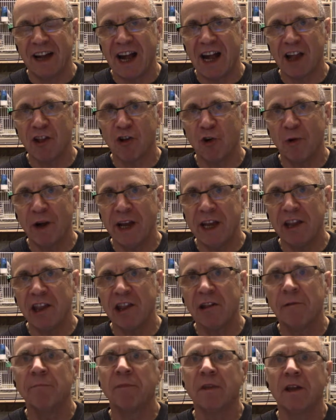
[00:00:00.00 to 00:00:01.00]
As
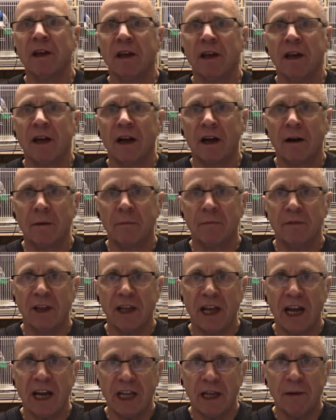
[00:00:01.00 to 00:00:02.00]
always,
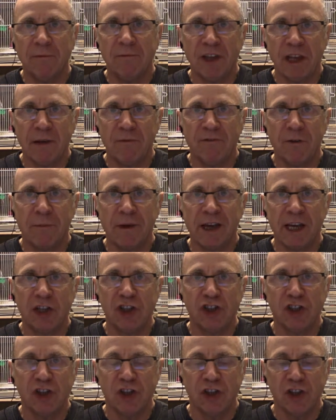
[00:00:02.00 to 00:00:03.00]
any of the
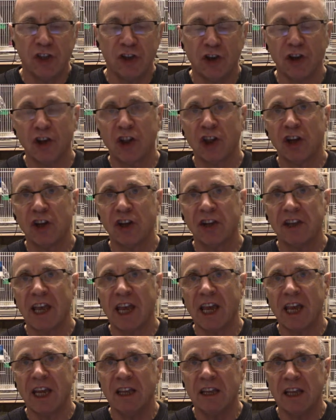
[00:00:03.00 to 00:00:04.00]
information that's
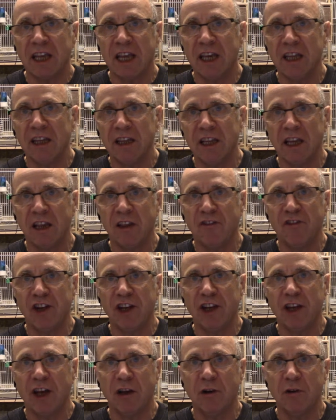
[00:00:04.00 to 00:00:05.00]
contained in these
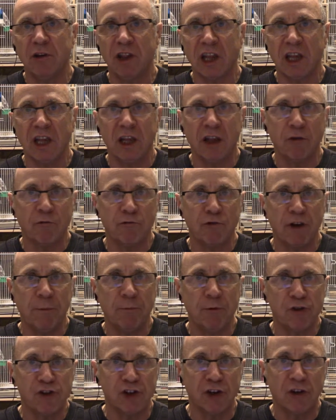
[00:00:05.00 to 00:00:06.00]
videos is
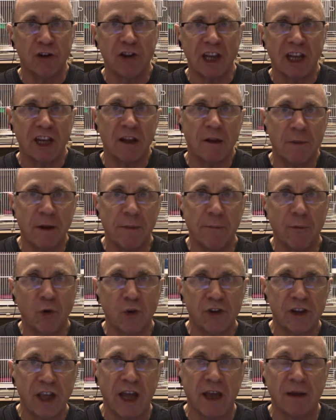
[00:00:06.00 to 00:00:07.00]
reproduced and in a bit
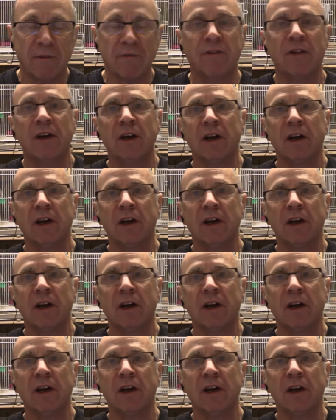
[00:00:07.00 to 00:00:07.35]
more depth